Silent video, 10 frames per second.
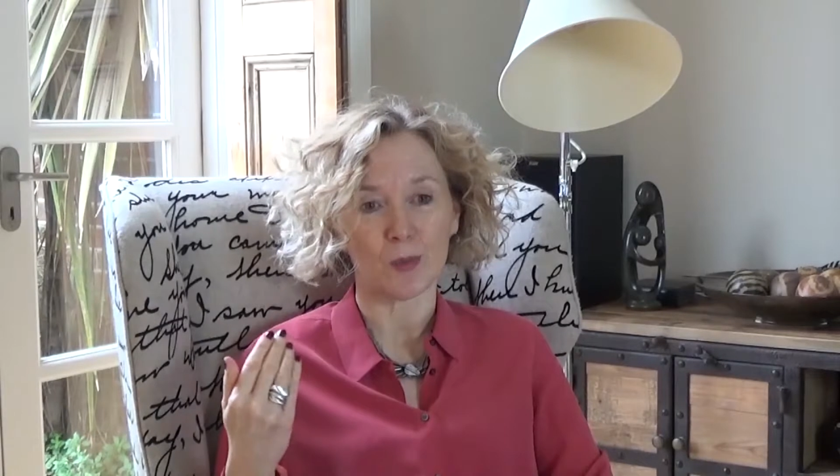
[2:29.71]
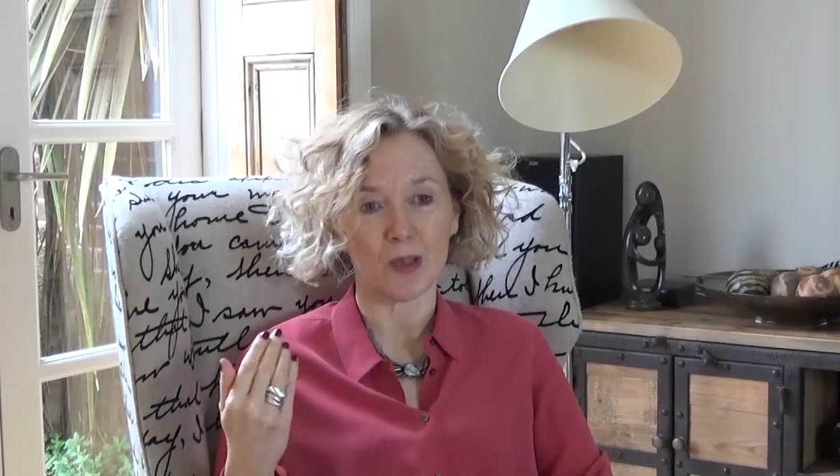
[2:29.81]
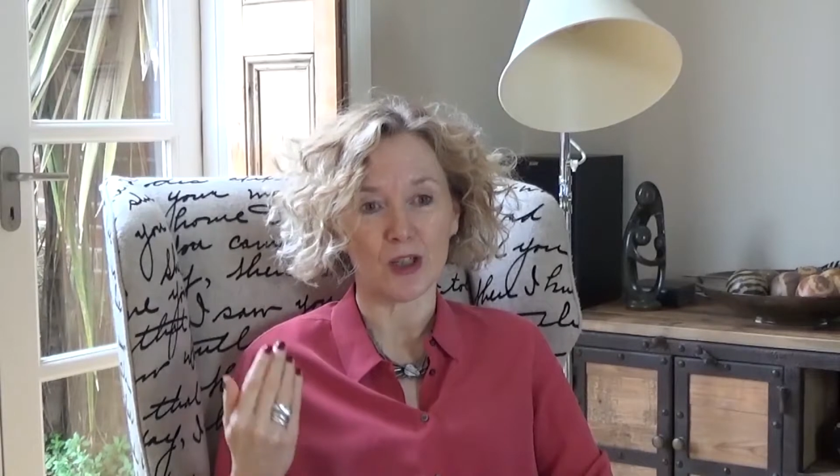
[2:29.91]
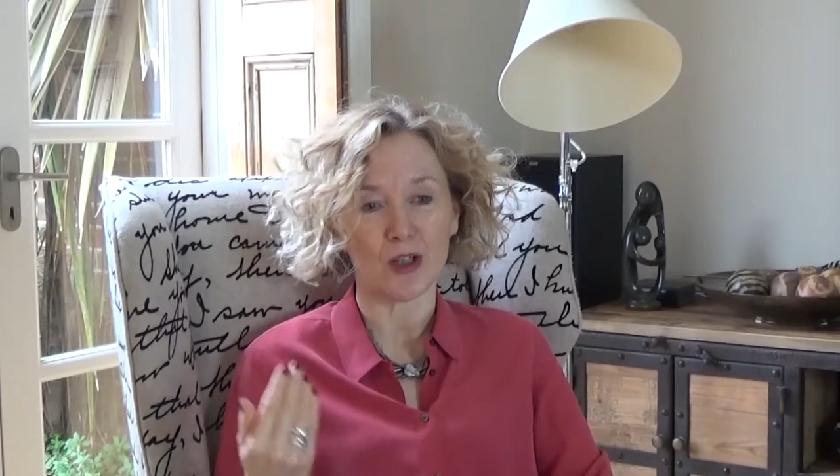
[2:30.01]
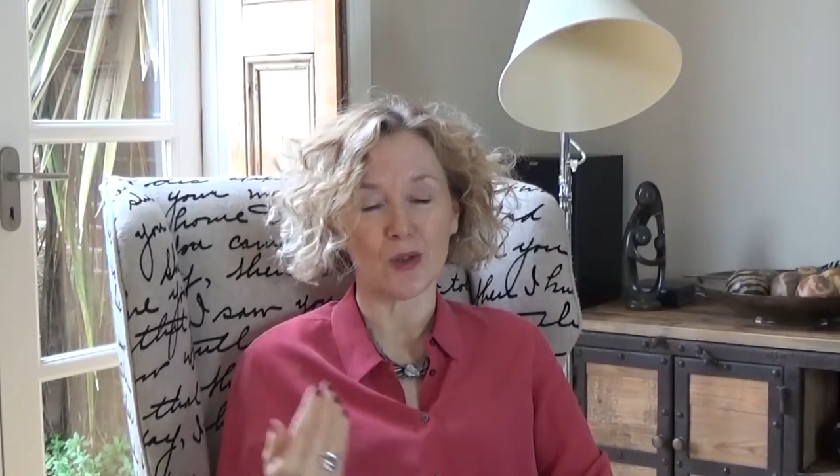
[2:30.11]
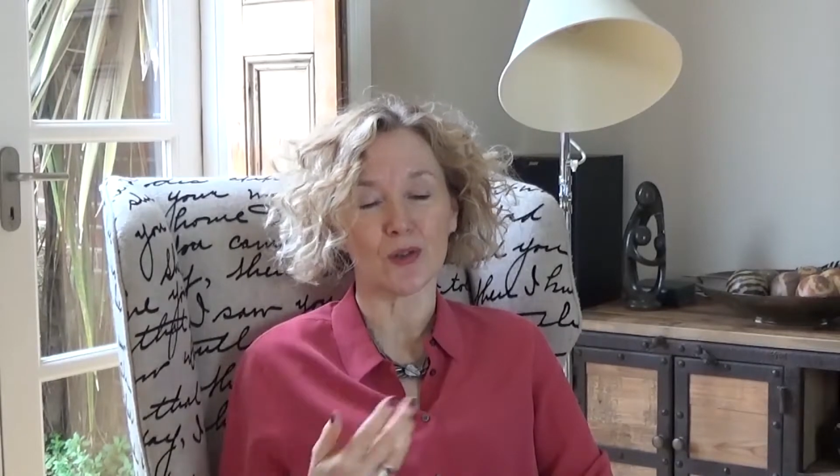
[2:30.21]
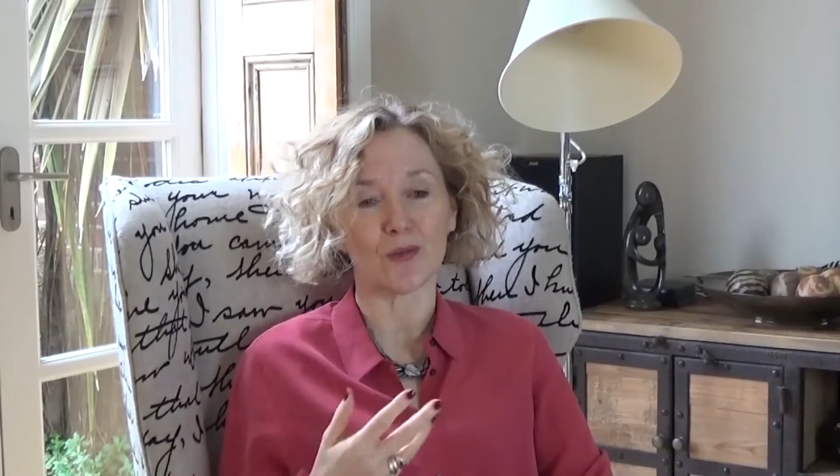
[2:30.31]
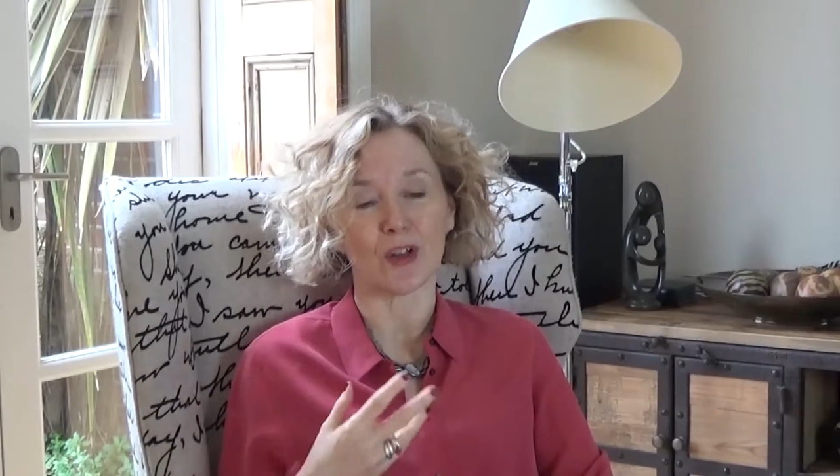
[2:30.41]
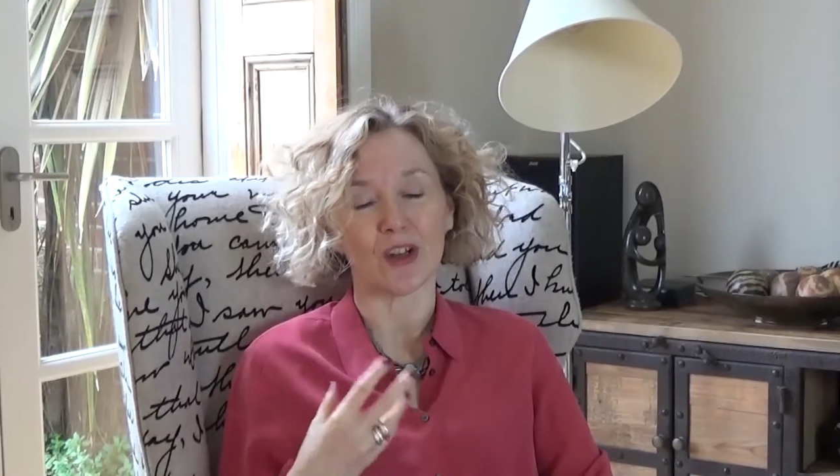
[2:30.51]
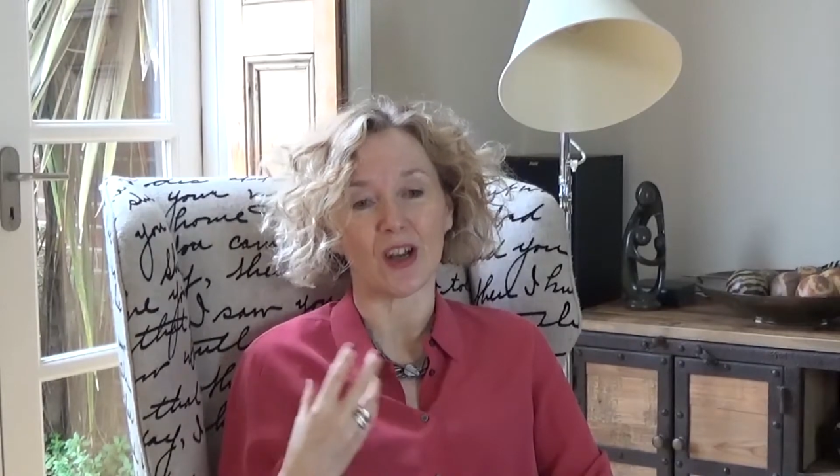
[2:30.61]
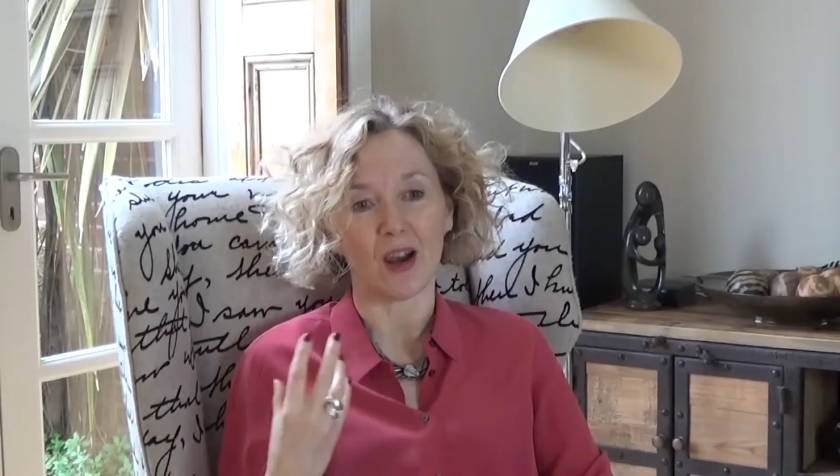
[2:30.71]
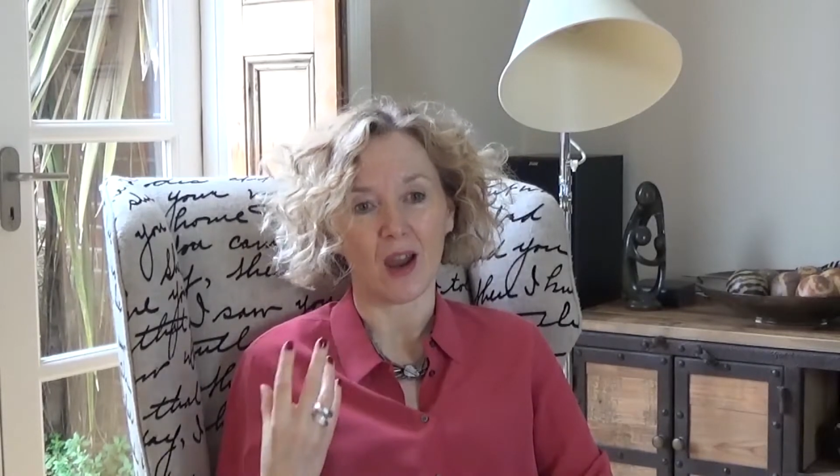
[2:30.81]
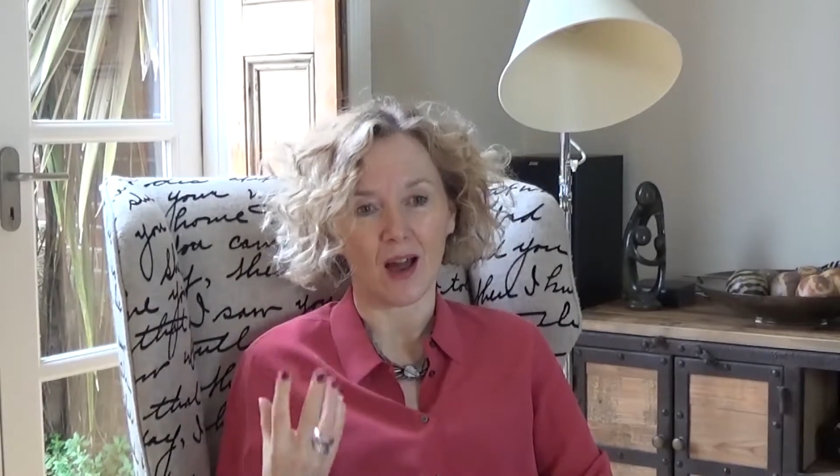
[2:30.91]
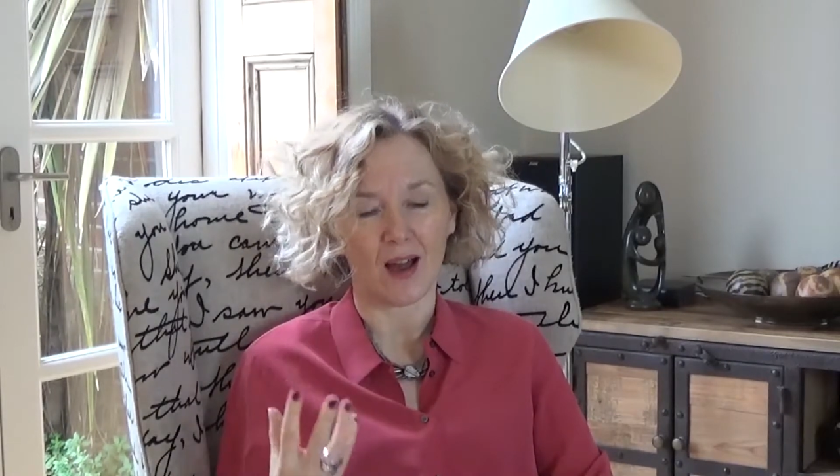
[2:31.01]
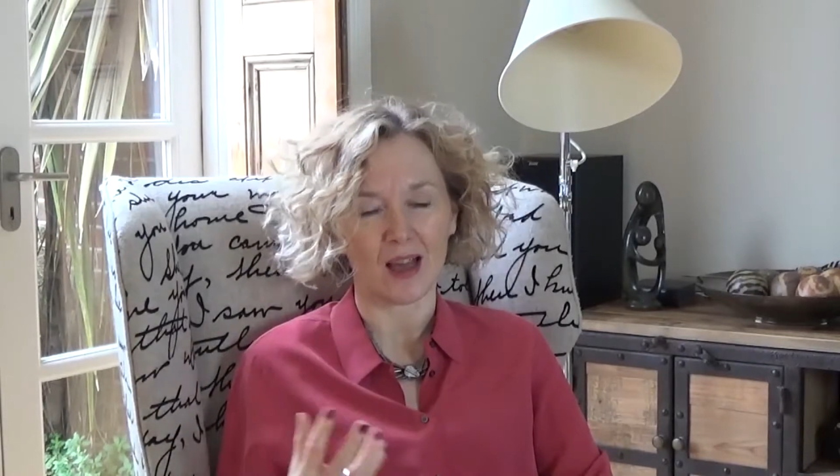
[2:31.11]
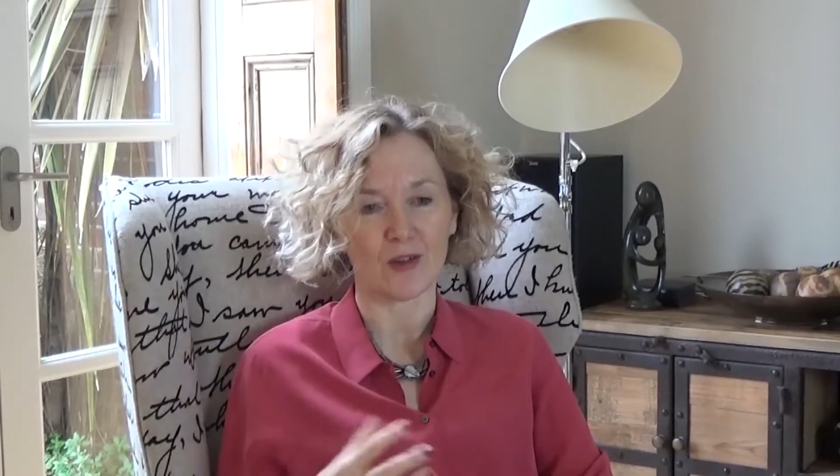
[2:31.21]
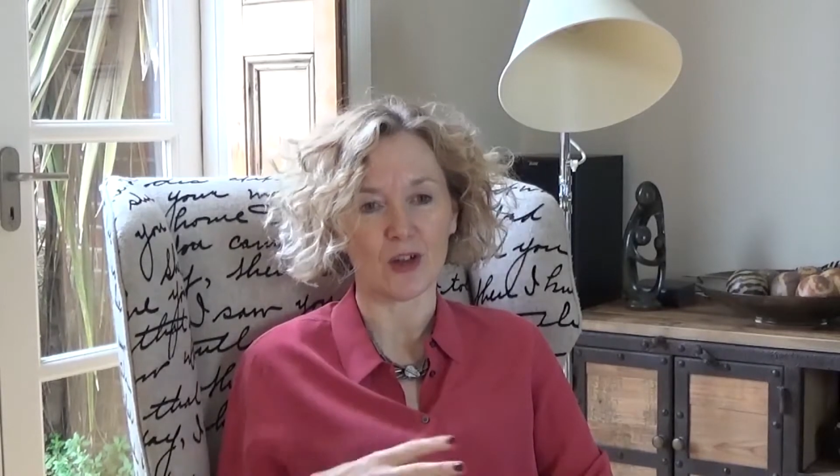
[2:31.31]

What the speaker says: be useful and alive,